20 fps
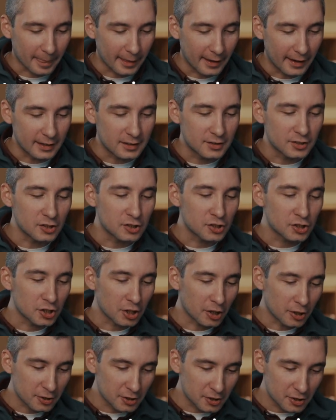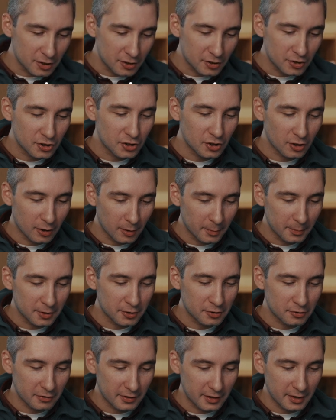It's the church's job to
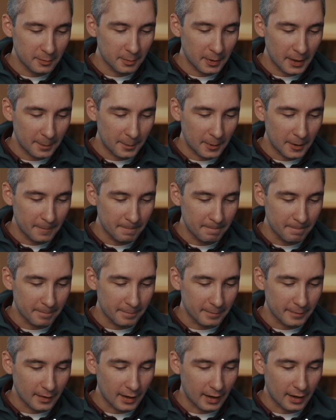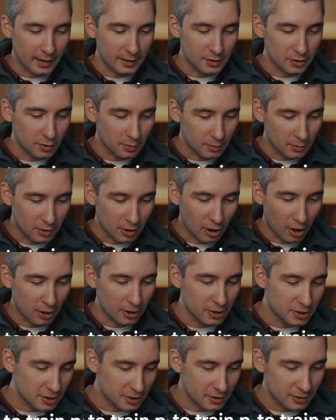train people. So
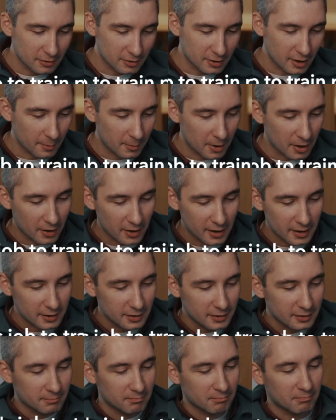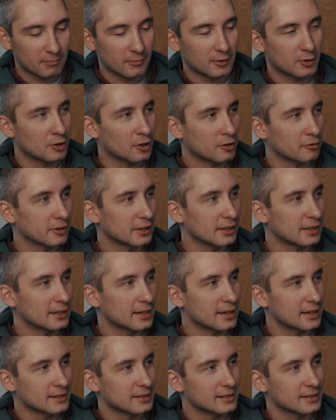colleges, seminaries, they're not really
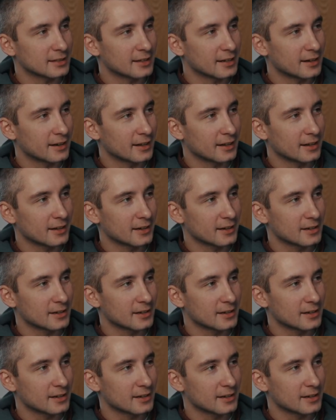necessary.